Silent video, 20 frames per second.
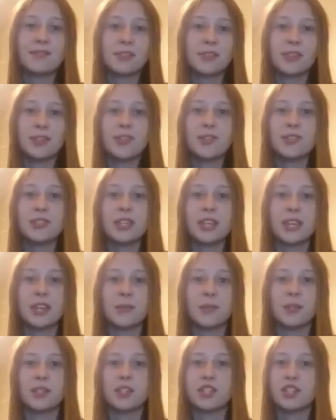for
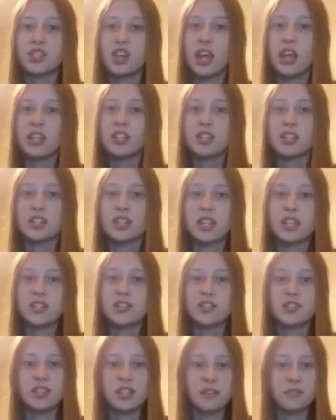Lucy, which changes
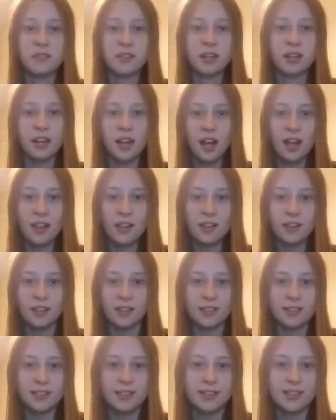into different
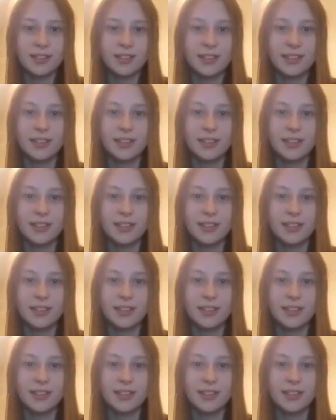colors.